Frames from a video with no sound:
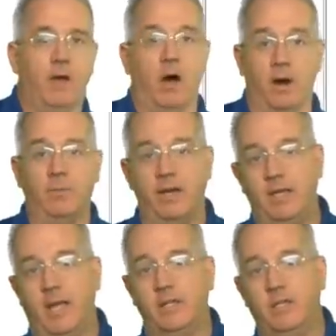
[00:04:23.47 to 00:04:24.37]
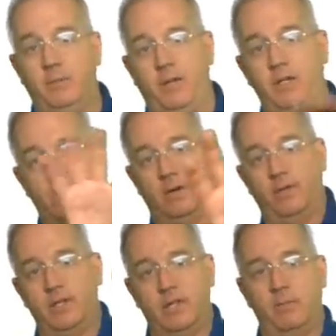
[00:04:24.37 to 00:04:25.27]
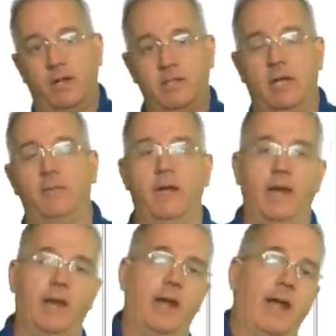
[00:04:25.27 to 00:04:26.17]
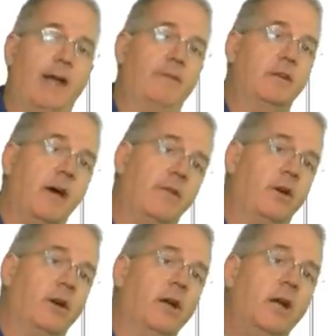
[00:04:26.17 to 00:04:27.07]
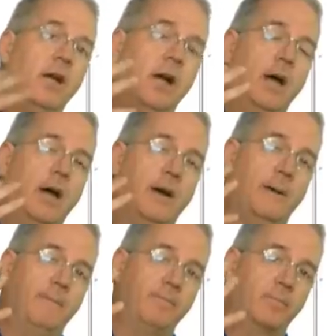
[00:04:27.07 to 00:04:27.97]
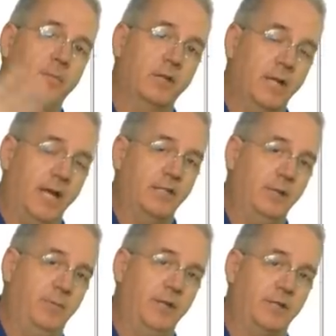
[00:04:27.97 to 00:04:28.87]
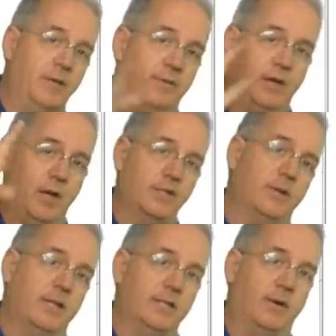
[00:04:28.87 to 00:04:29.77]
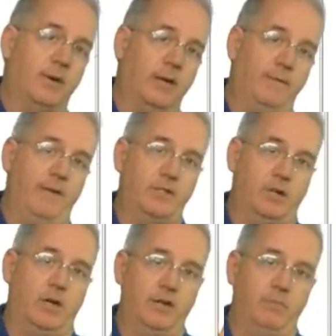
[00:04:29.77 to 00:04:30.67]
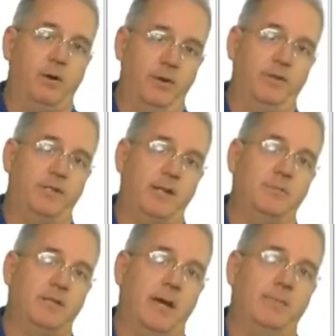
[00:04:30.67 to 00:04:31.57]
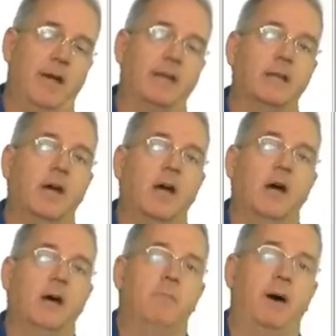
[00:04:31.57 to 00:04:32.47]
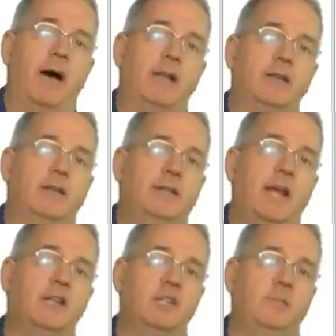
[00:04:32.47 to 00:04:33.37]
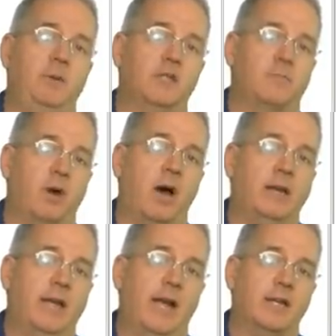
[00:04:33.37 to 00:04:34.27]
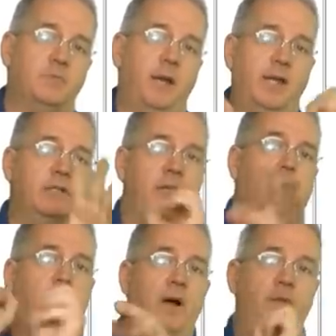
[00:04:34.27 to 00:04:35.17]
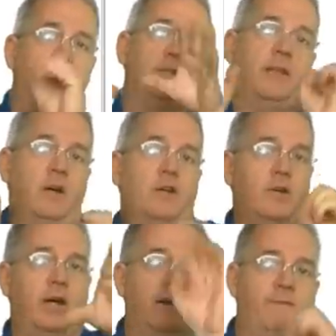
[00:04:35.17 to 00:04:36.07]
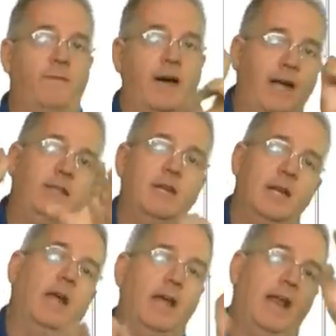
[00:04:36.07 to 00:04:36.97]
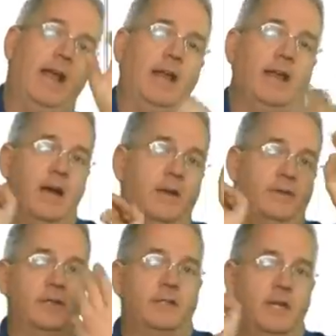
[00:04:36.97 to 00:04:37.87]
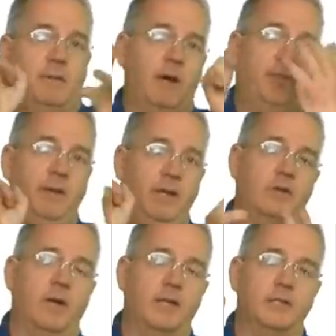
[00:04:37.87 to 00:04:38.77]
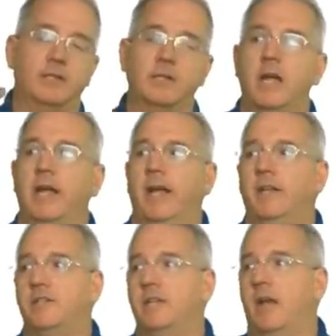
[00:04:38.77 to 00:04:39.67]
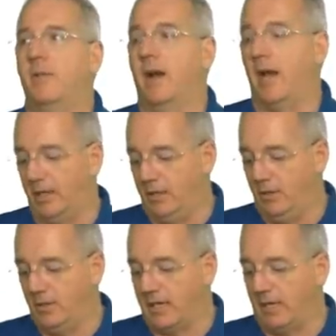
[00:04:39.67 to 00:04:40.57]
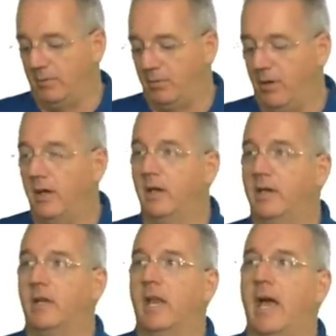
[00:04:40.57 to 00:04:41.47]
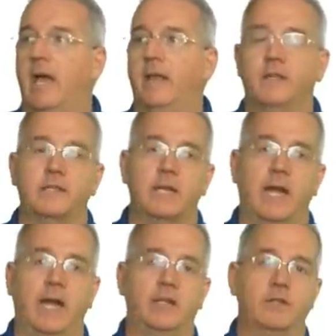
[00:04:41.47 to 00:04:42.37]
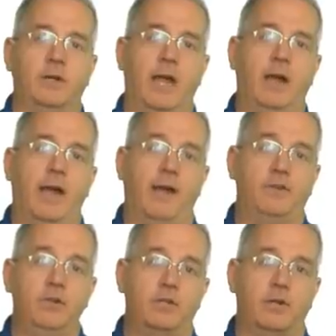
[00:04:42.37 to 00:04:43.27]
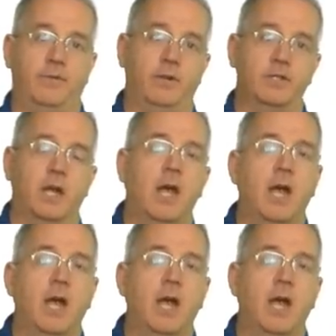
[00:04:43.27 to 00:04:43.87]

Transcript: on my D H C P server that's in my subnet, and I have another um, D H C P server that also has a network interface card. They're both in the same subnet. But D H C P is broadcast based, and I don't want them sitting there trying to fight and hand out the same I P addresses. Instead, what I can do is I can put in a delay that says, okay, I have two servers.